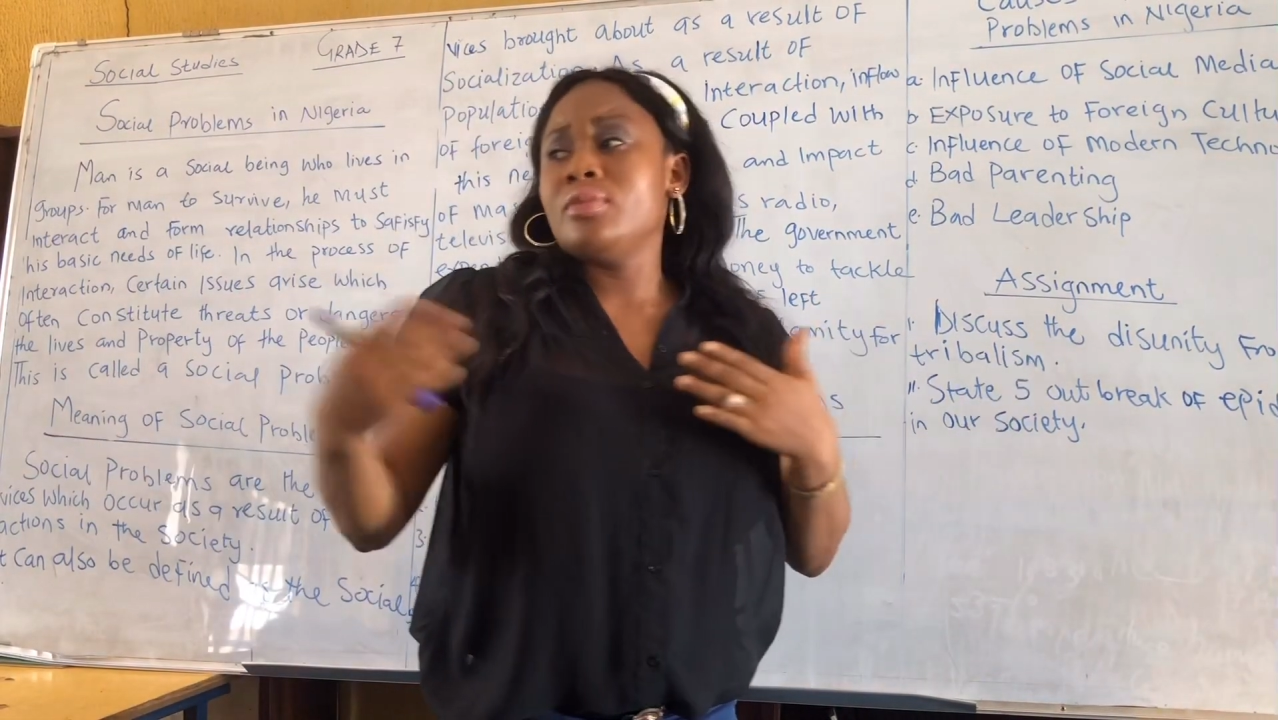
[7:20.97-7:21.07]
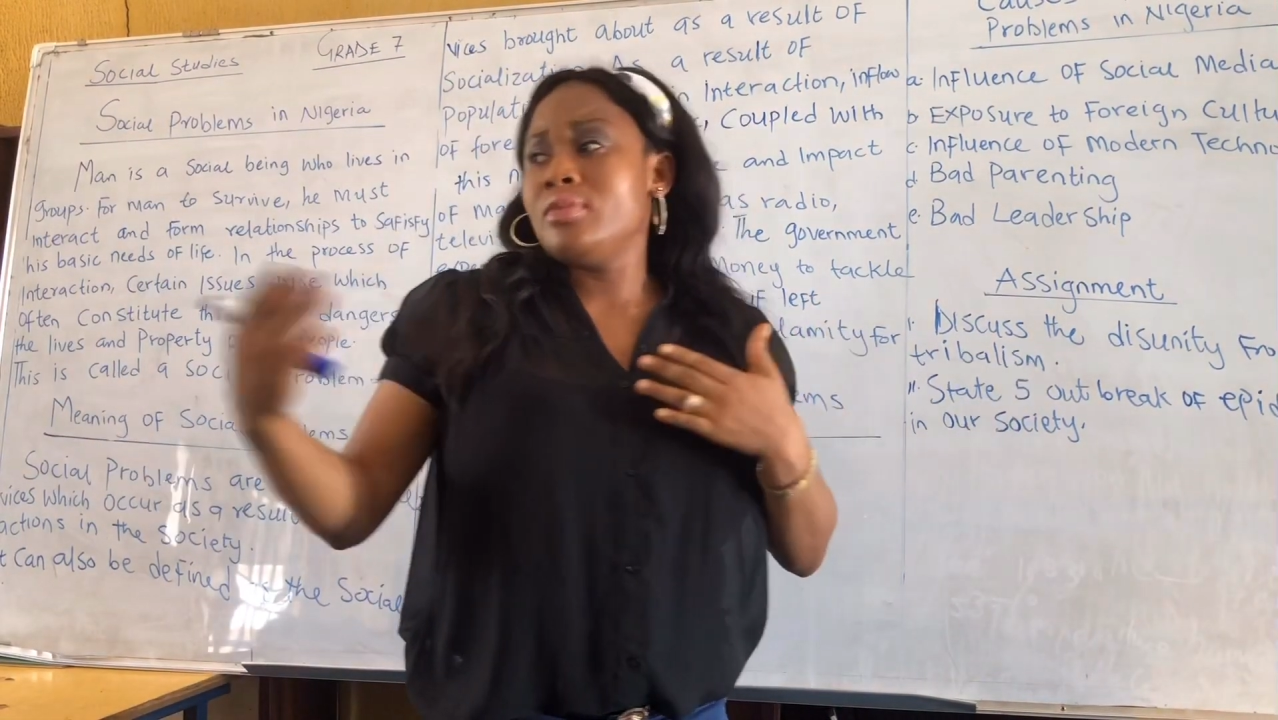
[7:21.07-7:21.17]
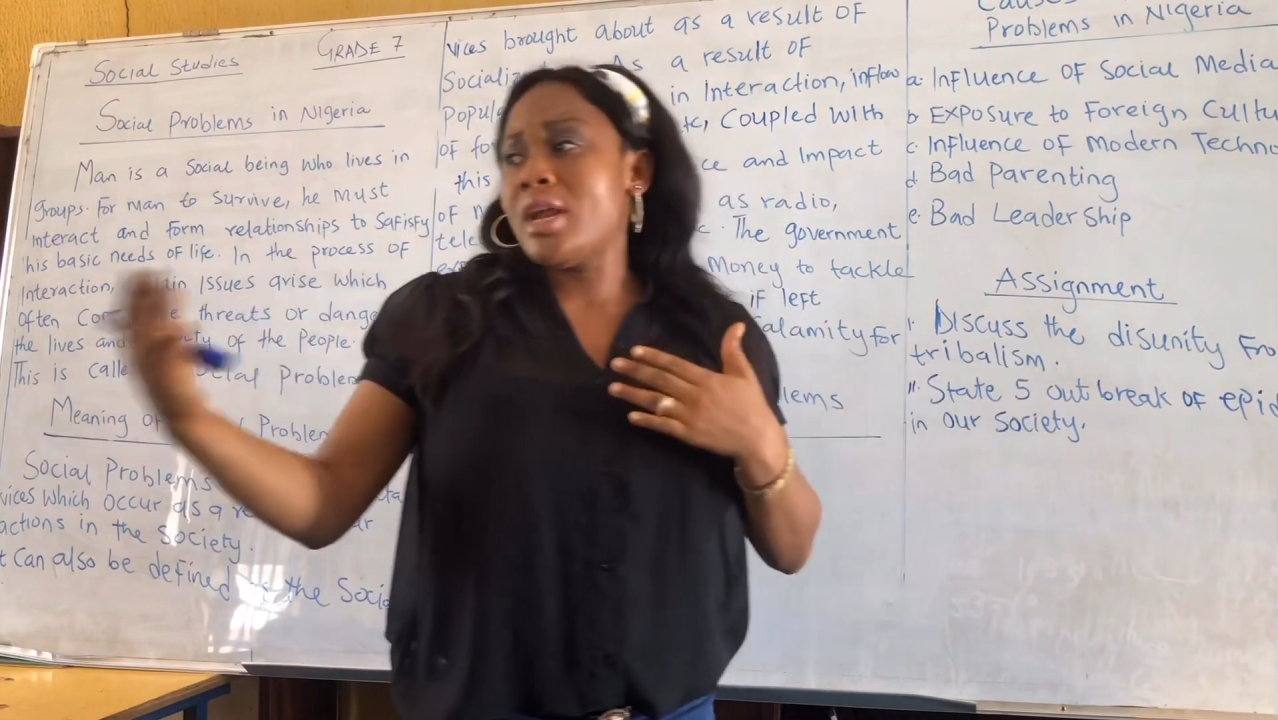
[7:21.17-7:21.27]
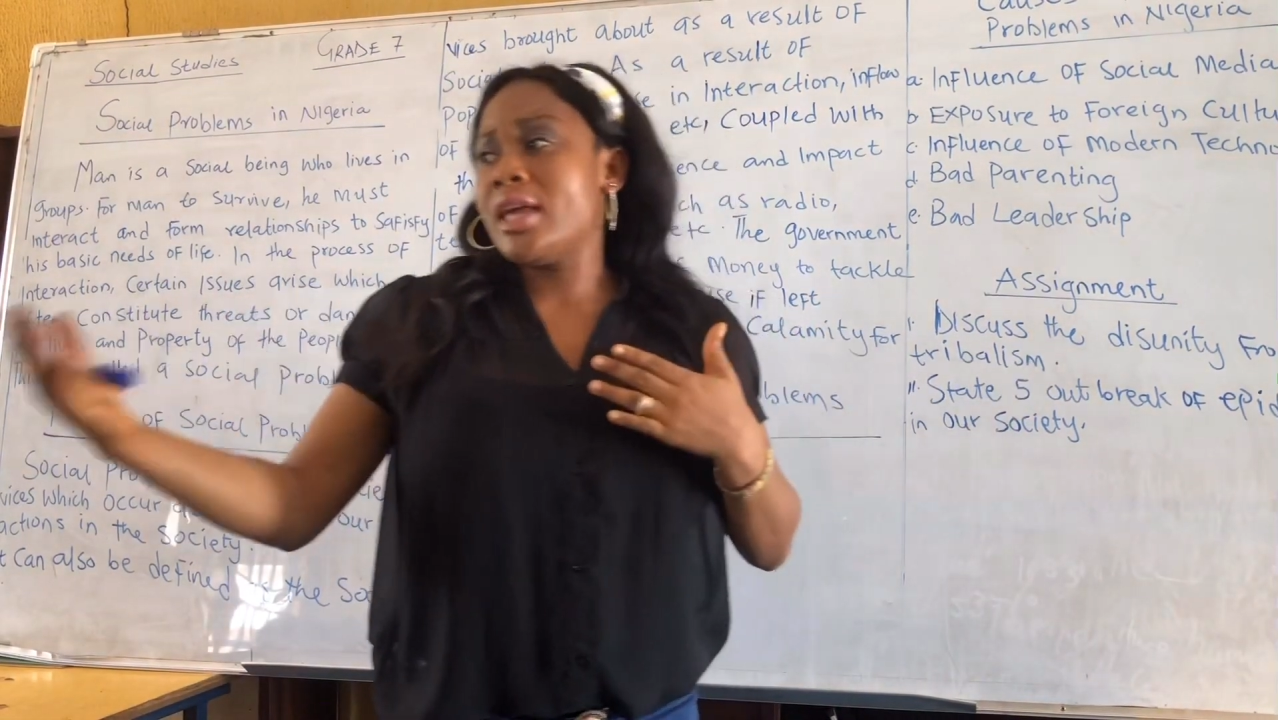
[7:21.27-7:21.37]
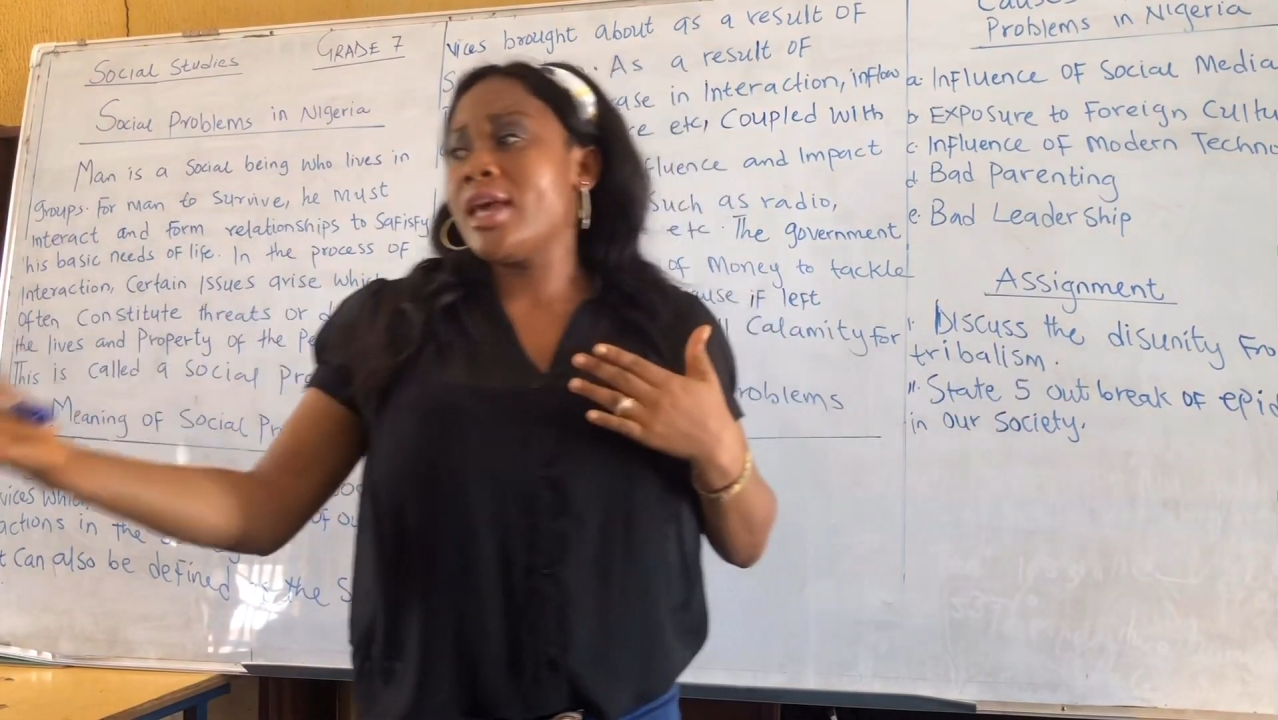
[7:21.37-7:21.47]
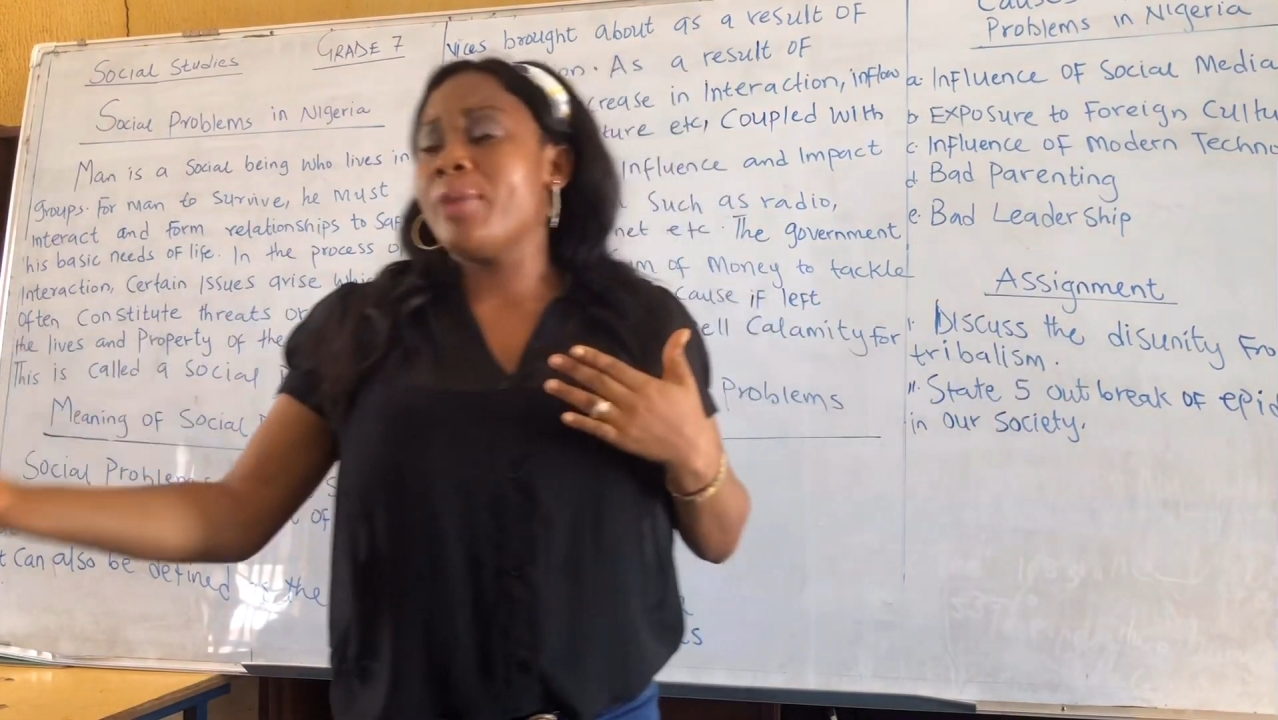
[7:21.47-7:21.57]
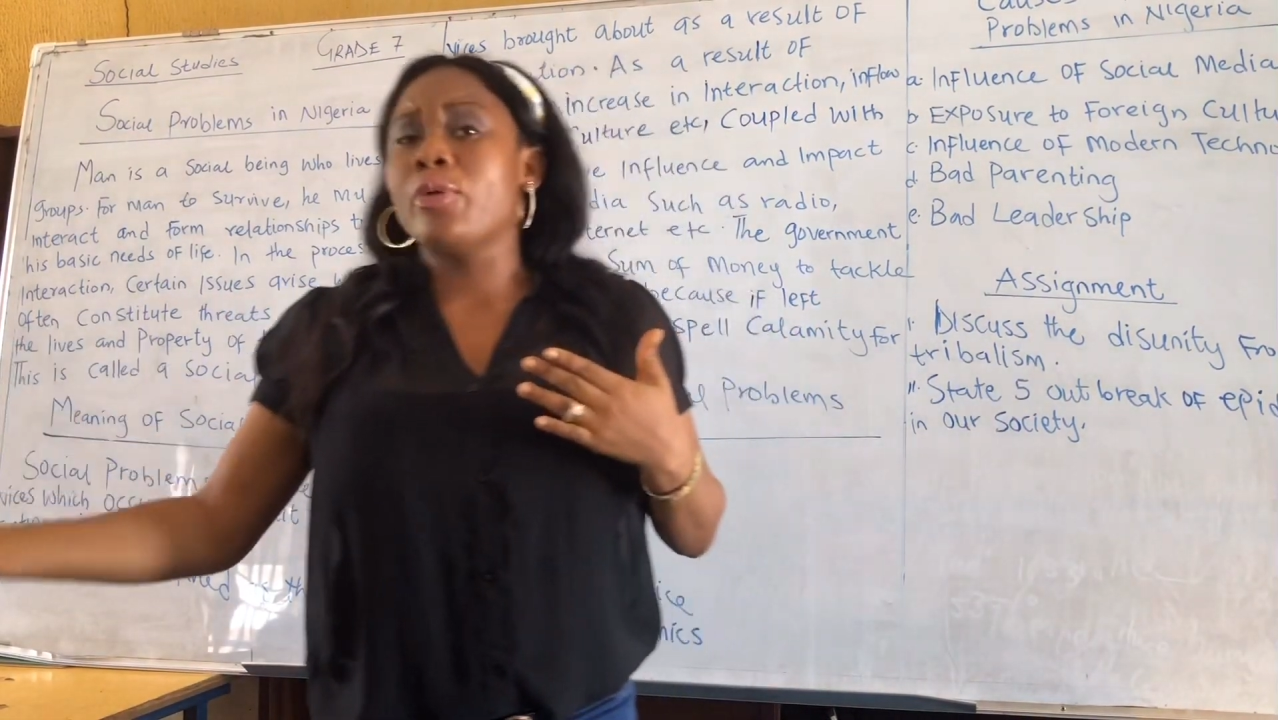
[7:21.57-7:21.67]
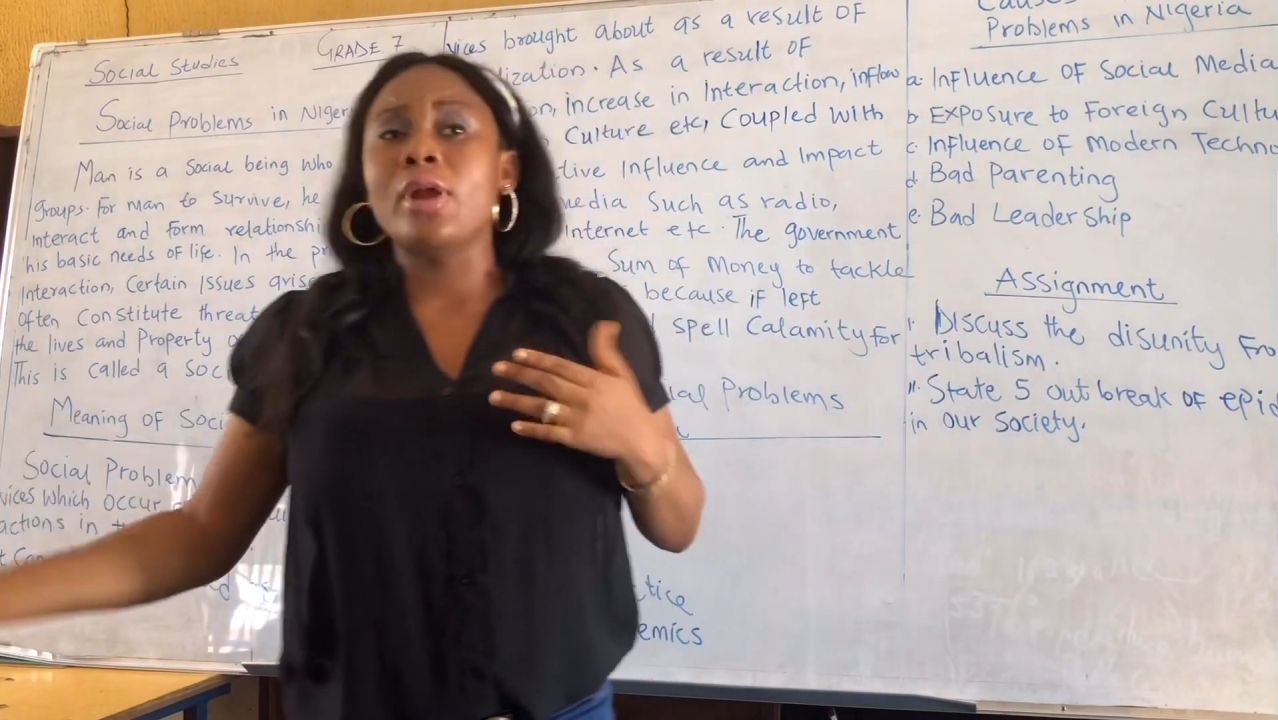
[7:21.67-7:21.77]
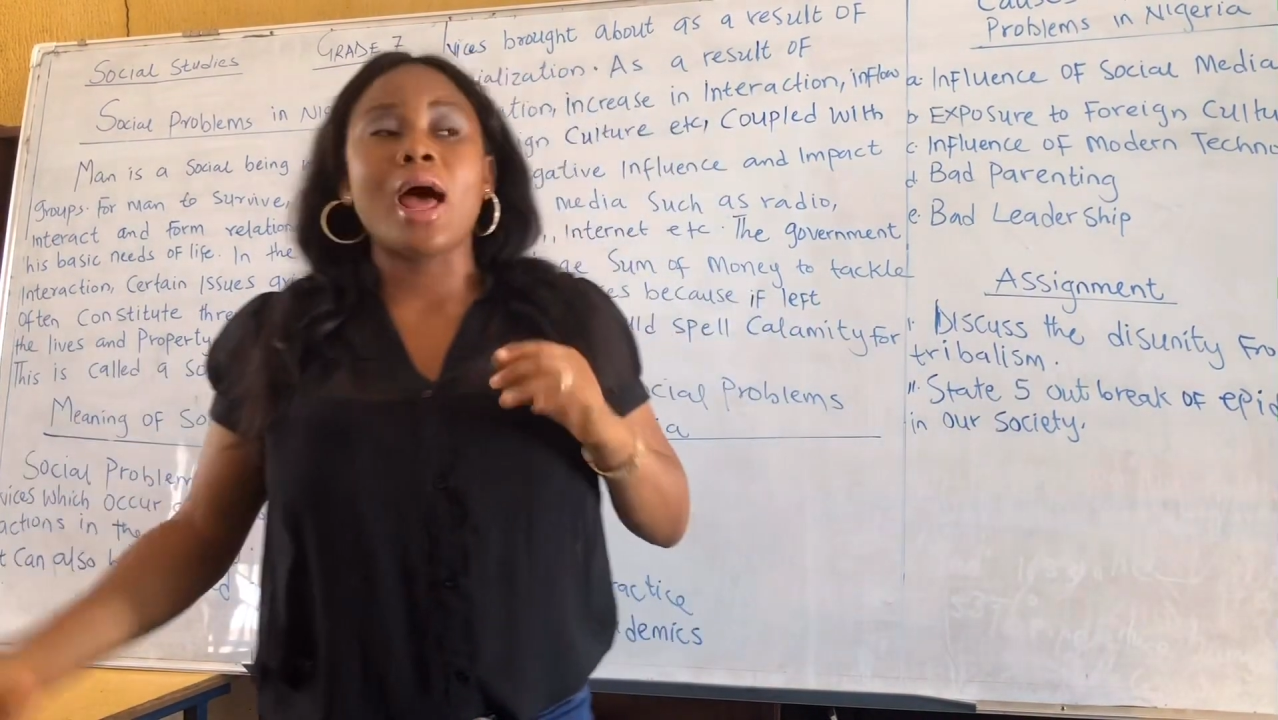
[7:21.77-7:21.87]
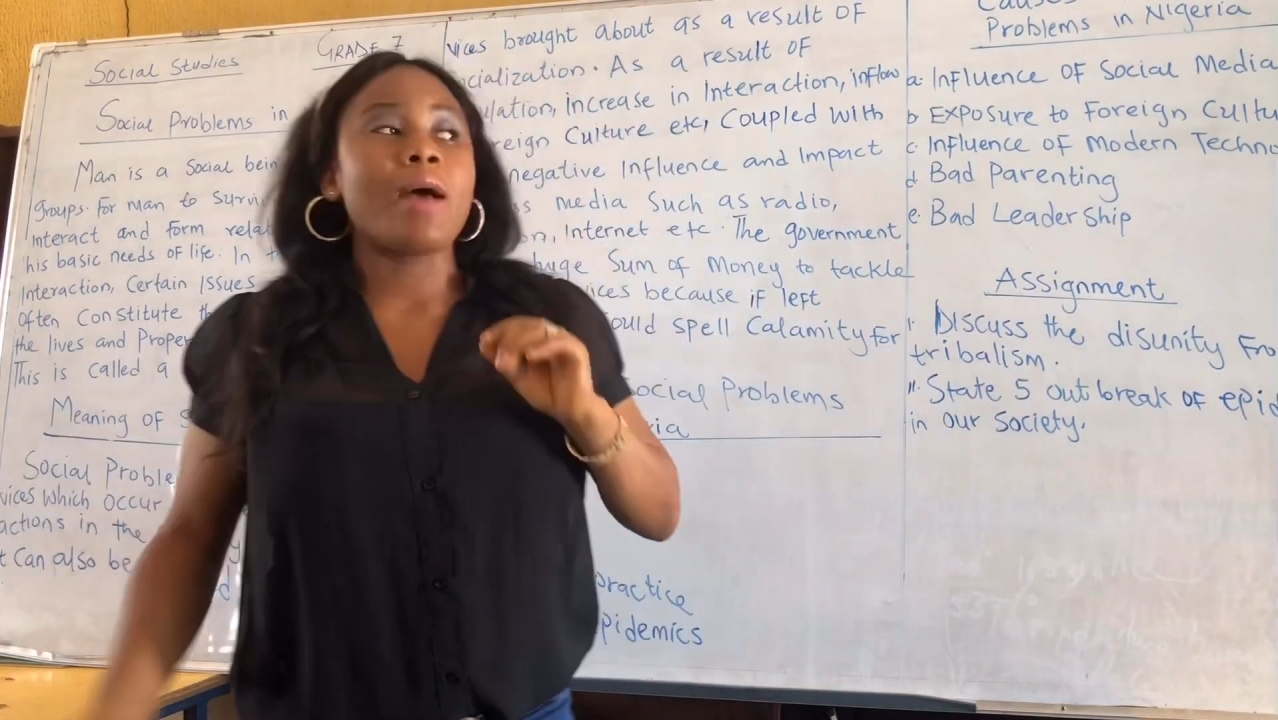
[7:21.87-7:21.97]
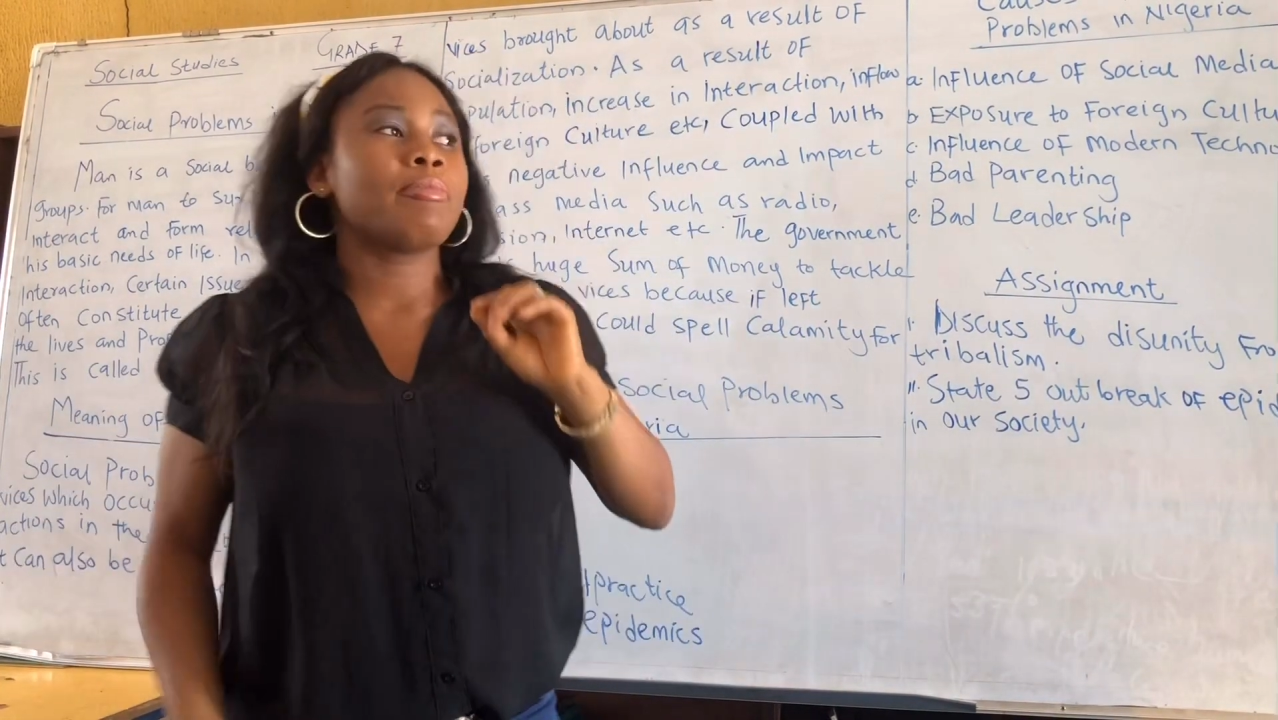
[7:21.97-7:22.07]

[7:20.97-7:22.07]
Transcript: like Ebola,